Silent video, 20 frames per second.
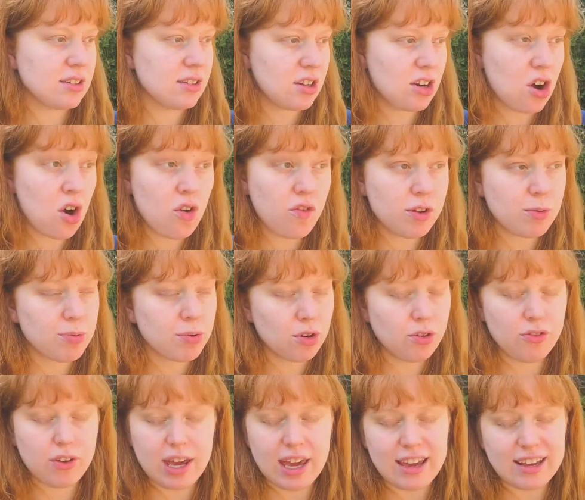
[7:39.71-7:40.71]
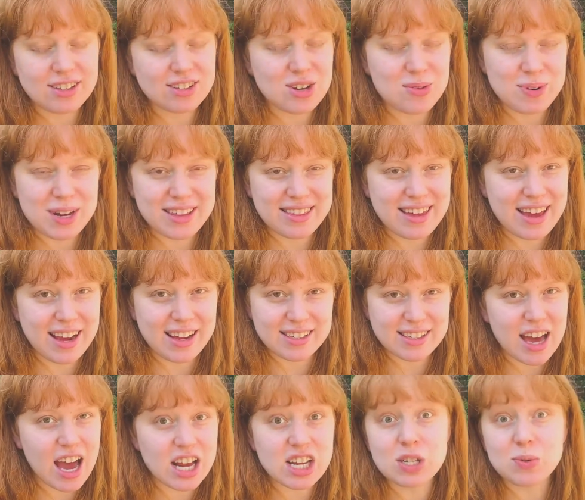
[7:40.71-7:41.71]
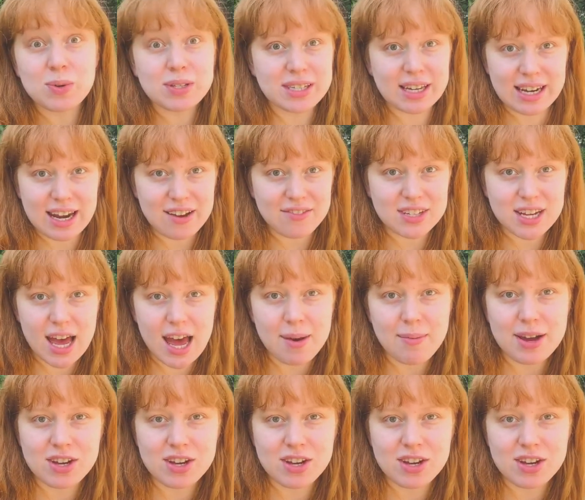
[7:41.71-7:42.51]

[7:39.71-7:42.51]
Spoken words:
COVID proofing, so many things, I just wasn't gonna have time.